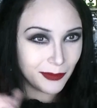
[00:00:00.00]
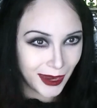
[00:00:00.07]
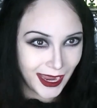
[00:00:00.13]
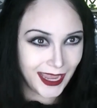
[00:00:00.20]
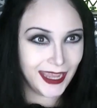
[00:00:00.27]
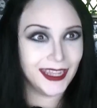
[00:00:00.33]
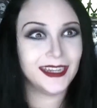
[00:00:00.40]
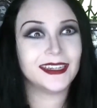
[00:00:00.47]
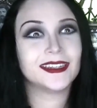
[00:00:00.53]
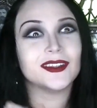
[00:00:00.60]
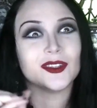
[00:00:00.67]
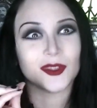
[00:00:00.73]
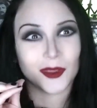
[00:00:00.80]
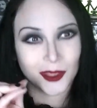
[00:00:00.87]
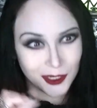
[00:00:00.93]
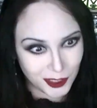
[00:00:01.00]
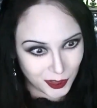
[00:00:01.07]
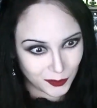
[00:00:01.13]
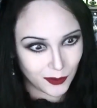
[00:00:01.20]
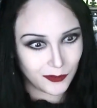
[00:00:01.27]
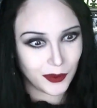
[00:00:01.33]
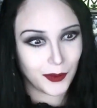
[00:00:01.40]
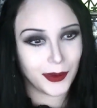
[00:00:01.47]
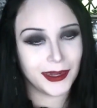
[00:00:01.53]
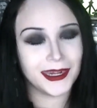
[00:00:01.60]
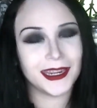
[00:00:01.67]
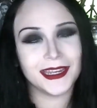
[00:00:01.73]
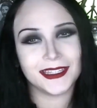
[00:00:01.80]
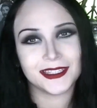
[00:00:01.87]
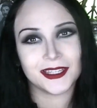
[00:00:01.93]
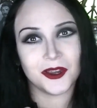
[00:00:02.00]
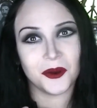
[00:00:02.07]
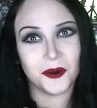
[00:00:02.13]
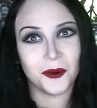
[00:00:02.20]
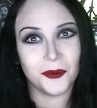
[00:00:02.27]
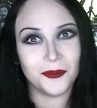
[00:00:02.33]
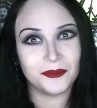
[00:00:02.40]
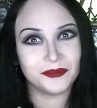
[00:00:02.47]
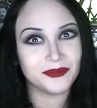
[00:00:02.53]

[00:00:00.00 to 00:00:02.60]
buy it, so that you can review it. And so